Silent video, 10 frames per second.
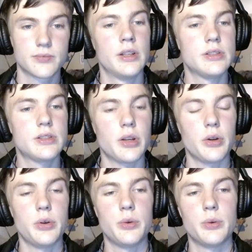
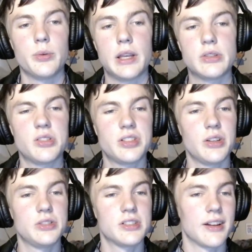So there's also
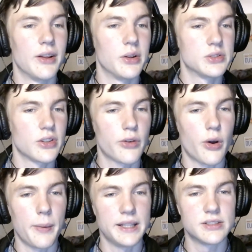just lots of comments